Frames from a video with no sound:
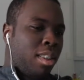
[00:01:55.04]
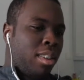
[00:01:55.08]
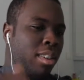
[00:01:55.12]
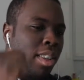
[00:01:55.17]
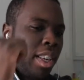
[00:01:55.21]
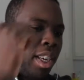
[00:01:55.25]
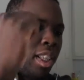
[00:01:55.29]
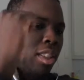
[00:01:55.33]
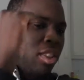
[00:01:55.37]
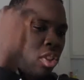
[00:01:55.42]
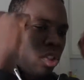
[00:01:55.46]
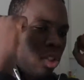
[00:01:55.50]

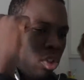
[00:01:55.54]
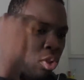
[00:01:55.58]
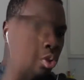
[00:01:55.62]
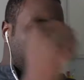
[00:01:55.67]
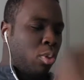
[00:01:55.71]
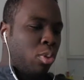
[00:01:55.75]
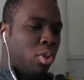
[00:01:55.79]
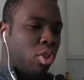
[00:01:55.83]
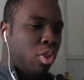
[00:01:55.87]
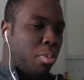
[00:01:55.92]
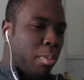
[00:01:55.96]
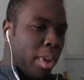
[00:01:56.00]
Take the
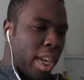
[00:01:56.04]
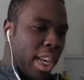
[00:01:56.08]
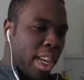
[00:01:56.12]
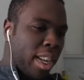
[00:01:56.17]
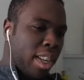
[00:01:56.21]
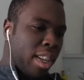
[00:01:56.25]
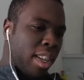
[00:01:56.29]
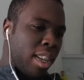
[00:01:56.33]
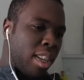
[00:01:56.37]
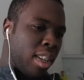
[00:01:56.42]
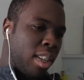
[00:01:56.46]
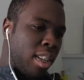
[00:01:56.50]
suit,
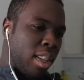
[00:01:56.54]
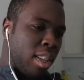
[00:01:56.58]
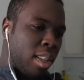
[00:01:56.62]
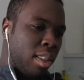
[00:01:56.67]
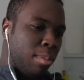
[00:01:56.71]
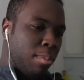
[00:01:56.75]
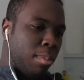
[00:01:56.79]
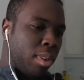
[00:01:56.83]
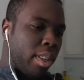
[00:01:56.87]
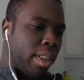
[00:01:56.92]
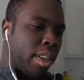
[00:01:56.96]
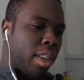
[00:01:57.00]
man.
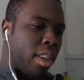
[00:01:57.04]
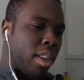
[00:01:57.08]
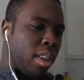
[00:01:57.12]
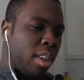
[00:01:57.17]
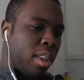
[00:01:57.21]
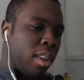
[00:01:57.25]
Play.